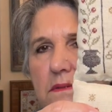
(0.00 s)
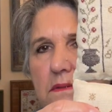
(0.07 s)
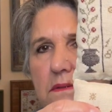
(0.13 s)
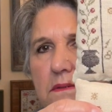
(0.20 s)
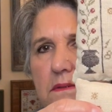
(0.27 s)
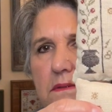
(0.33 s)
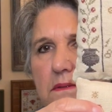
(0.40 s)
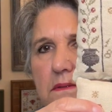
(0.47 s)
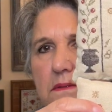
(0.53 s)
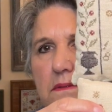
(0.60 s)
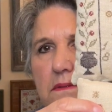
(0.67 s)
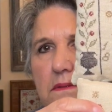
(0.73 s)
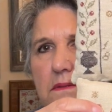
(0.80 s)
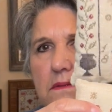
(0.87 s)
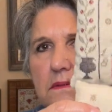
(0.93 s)

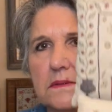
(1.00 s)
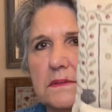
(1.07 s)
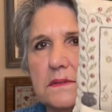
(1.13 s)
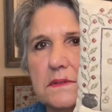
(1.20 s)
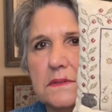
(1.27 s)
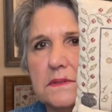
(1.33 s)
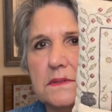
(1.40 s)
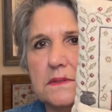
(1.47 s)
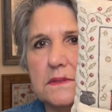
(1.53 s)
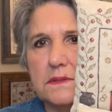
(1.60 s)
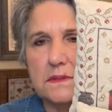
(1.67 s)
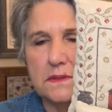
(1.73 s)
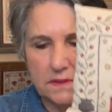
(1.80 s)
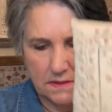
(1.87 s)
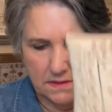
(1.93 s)

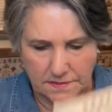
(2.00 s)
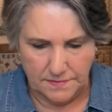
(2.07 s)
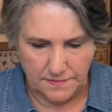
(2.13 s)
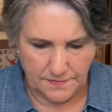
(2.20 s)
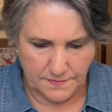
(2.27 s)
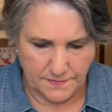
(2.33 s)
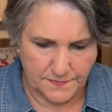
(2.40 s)
[no speech]